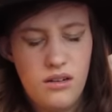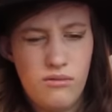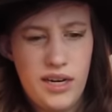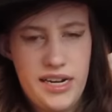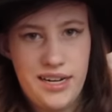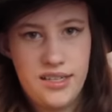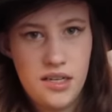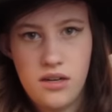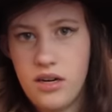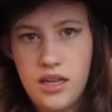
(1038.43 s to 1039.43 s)
when he gets
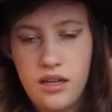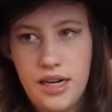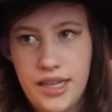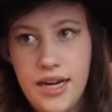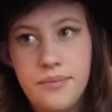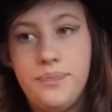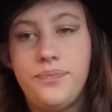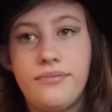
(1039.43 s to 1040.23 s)
it or anything like that.